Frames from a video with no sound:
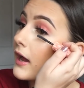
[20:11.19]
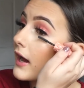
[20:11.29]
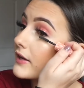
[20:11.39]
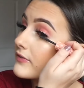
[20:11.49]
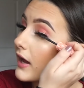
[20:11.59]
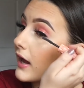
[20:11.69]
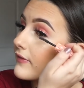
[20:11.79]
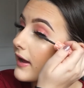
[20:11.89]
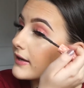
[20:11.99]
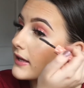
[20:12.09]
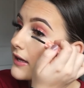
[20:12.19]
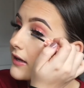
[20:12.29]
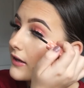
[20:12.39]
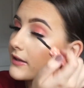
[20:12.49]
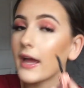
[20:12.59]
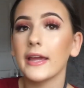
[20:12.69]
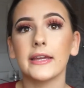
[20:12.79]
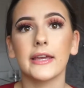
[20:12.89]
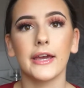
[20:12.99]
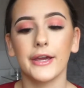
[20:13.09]
And if you have any,
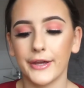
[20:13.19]
like,